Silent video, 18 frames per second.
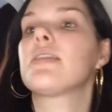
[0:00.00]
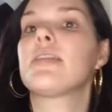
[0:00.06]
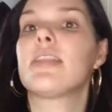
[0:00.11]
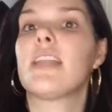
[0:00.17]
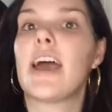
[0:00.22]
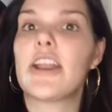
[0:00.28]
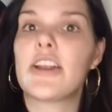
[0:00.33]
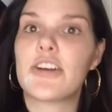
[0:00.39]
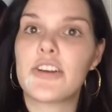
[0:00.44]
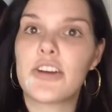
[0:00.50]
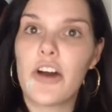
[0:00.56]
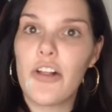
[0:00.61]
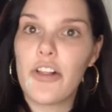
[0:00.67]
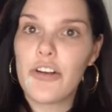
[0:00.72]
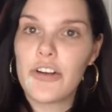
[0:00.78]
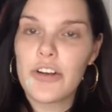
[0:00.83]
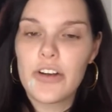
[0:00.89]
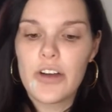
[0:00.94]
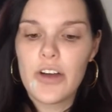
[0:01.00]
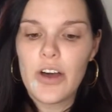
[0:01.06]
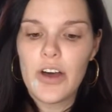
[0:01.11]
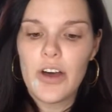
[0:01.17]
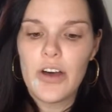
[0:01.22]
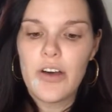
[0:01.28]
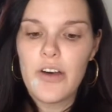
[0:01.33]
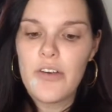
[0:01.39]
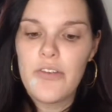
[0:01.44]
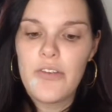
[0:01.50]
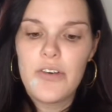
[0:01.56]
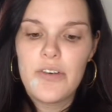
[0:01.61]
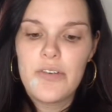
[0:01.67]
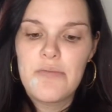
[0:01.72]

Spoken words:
lighter color of